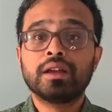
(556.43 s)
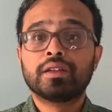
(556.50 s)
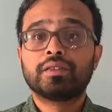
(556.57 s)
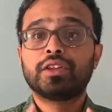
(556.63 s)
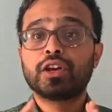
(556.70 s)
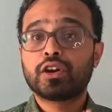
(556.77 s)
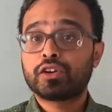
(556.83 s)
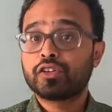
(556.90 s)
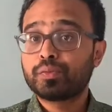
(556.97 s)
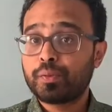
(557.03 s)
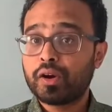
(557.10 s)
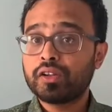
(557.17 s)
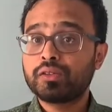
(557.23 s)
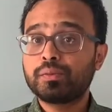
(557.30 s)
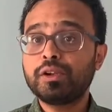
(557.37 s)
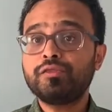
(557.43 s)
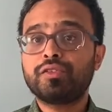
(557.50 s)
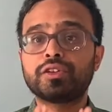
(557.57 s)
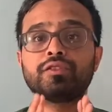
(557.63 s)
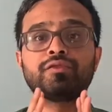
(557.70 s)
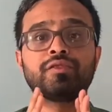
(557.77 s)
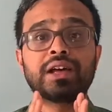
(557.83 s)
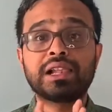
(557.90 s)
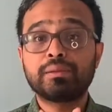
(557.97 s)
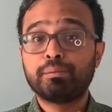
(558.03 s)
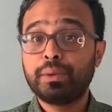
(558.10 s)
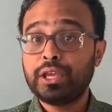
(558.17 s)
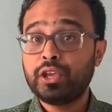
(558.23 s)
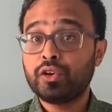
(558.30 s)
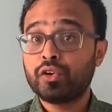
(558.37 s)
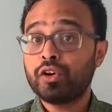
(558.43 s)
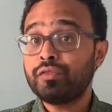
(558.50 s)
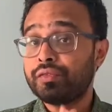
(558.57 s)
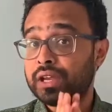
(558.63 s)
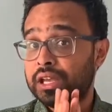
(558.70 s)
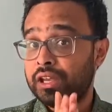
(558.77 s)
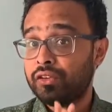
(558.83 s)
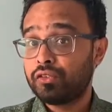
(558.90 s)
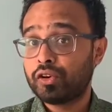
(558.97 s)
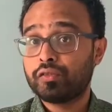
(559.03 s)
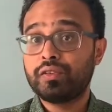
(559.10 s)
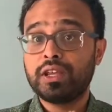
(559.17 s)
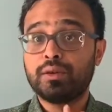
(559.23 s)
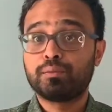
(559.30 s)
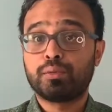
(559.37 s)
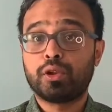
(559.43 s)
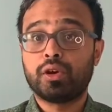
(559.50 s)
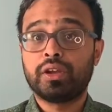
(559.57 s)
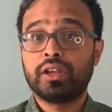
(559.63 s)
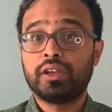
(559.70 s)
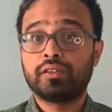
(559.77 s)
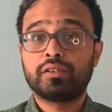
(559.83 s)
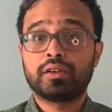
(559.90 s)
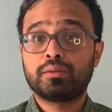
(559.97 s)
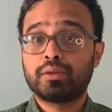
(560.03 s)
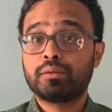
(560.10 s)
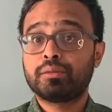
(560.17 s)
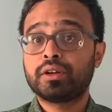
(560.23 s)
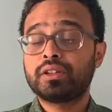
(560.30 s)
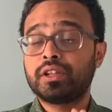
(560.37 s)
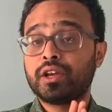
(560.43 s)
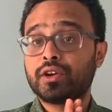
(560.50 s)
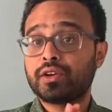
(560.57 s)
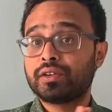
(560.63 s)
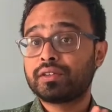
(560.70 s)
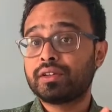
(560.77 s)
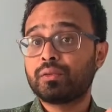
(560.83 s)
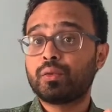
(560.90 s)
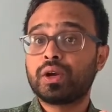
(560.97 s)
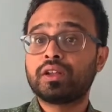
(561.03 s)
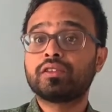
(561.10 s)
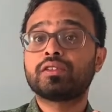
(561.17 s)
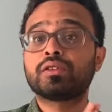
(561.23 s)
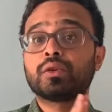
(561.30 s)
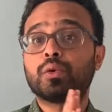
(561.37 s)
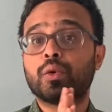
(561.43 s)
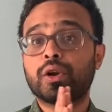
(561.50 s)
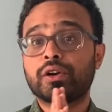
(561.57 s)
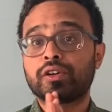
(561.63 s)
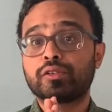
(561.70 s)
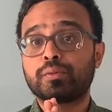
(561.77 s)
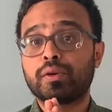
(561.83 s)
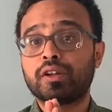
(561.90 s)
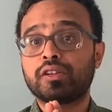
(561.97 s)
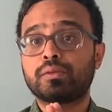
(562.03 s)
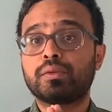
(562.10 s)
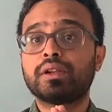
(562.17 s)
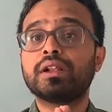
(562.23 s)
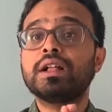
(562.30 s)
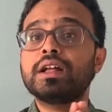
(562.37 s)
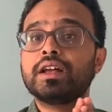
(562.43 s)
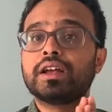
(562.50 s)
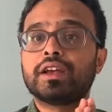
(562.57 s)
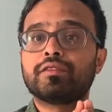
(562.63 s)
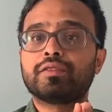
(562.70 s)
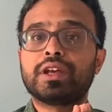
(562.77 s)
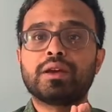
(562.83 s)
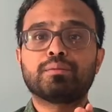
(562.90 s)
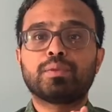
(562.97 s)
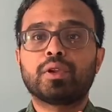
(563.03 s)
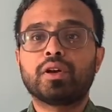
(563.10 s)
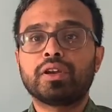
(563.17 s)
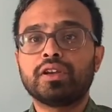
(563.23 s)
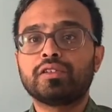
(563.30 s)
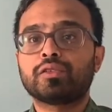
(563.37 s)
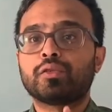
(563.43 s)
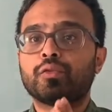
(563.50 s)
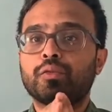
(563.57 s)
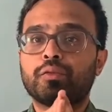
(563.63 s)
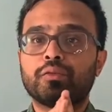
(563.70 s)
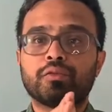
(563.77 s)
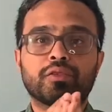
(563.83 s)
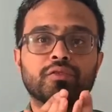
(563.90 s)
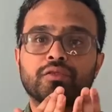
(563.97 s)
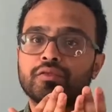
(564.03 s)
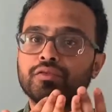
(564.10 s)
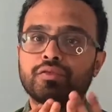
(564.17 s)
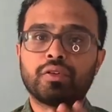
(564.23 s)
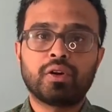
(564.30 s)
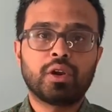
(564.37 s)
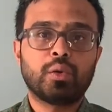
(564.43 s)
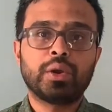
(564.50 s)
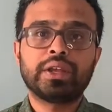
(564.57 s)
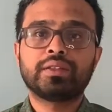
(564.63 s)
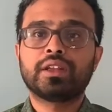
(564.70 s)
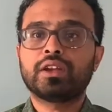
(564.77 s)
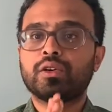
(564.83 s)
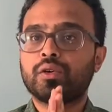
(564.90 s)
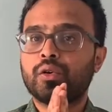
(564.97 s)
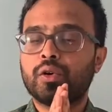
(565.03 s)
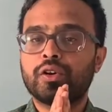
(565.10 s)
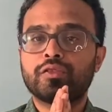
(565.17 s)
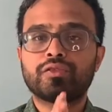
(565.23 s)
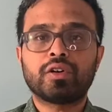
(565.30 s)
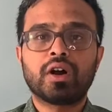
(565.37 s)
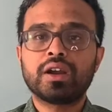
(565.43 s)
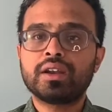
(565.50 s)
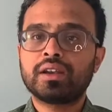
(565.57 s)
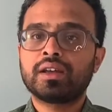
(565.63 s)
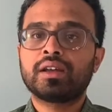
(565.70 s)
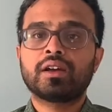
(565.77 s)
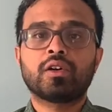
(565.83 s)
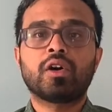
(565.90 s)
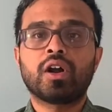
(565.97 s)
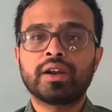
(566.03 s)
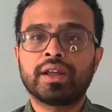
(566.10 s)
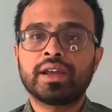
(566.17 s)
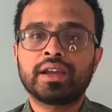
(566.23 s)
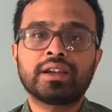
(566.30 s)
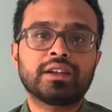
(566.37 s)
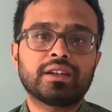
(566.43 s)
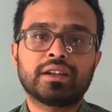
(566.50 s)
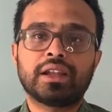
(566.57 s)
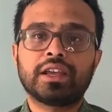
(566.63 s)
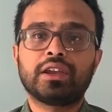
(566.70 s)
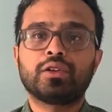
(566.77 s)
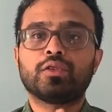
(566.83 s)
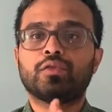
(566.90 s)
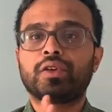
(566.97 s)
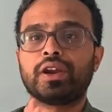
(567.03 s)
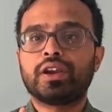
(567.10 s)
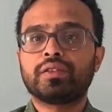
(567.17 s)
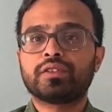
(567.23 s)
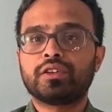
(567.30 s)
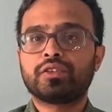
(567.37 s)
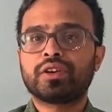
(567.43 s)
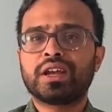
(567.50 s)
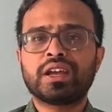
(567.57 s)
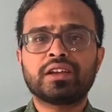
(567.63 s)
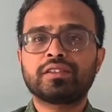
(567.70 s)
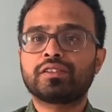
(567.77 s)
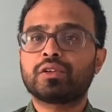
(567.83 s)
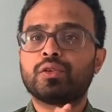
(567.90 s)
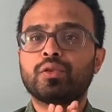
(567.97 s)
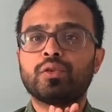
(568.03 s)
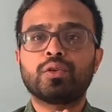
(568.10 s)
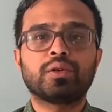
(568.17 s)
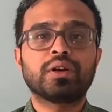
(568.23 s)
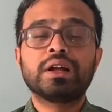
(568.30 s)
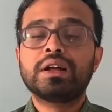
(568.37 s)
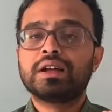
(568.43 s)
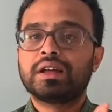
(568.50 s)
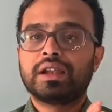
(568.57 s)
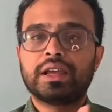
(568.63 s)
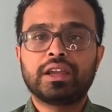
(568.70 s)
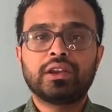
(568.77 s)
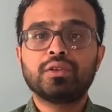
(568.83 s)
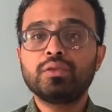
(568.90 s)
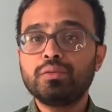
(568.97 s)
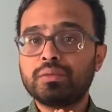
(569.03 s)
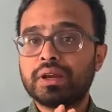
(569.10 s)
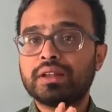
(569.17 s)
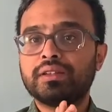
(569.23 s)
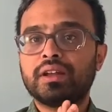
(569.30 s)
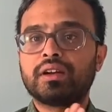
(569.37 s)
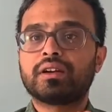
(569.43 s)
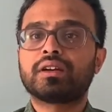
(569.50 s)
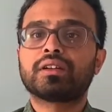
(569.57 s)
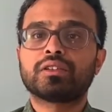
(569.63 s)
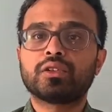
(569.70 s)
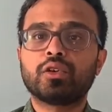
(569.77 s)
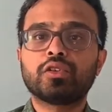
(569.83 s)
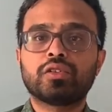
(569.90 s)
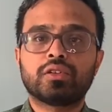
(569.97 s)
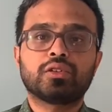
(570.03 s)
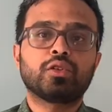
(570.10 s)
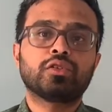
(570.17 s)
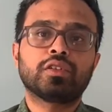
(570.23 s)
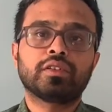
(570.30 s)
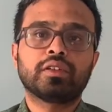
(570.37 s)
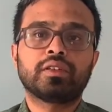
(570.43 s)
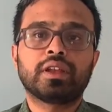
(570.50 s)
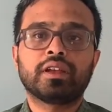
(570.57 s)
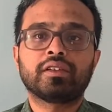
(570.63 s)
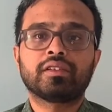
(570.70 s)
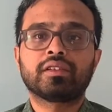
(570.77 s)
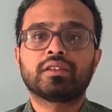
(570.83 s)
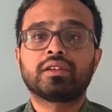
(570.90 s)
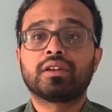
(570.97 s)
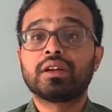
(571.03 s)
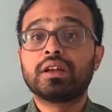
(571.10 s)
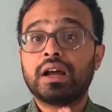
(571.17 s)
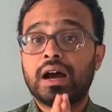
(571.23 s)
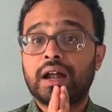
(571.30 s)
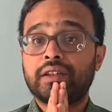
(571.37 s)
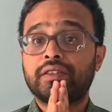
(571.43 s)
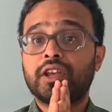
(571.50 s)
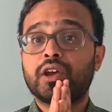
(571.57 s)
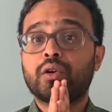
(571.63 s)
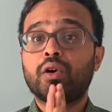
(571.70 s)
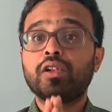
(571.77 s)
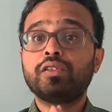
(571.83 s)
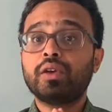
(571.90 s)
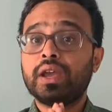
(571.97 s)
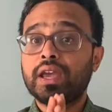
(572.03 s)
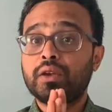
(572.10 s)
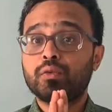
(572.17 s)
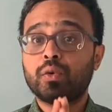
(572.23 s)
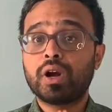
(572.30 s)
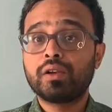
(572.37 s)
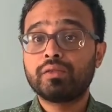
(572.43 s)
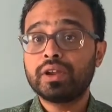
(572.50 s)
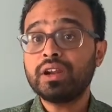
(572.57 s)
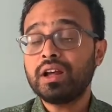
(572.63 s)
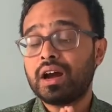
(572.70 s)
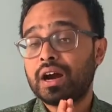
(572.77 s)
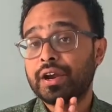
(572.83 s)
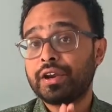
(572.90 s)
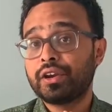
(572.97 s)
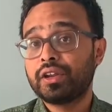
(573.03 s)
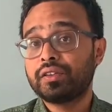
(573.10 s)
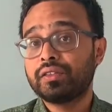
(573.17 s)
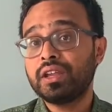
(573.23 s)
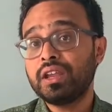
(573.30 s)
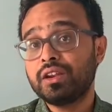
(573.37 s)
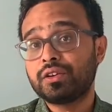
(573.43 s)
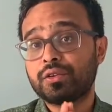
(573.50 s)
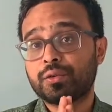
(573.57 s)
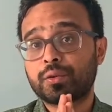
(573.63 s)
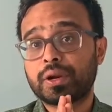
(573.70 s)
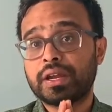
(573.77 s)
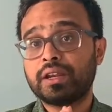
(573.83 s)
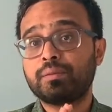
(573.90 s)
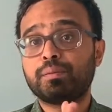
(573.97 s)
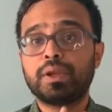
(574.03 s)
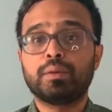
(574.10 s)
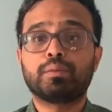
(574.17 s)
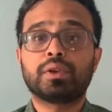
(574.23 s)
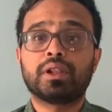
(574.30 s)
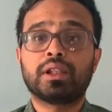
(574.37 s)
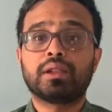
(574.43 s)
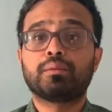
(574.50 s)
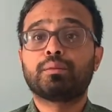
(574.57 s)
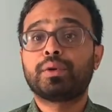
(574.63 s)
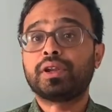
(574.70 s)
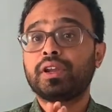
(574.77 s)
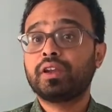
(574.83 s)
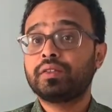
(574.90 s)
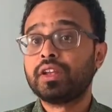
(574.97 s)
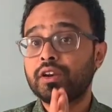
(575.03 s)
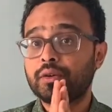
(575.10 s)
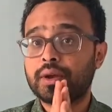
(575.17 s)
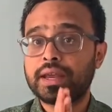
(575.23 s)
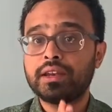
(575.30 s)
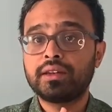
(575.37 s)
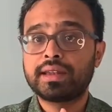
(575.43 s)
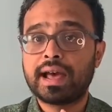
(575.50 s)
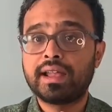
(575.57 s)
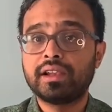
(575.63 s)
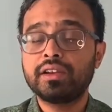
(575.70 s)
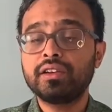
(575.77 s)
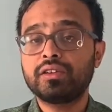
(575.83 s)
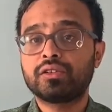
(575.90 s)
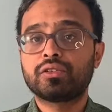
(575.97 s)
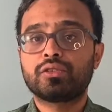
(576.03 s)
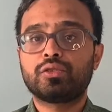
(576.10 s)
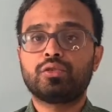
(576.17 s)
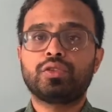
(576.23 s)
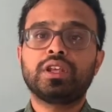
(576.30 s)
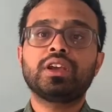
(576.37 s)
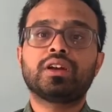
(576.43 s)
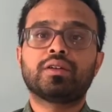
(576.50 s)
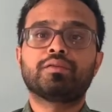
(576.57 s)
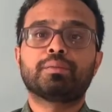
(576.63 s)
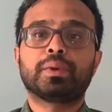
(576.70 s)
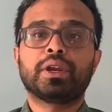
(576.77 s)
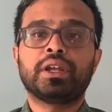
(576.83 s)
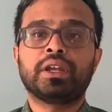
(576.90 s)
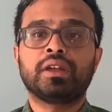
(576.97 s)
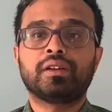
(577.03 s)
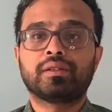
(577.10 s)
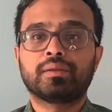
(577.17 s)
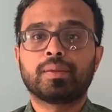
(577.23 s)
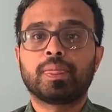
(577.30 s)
They are responsible for the well-being of each of the employees. Remember, they are the ones who are responsible if the employees are following the code of conduct, wearing the dress code, there are those are the things. And they are also involved in hiring the right people, bringing the right talent to the company.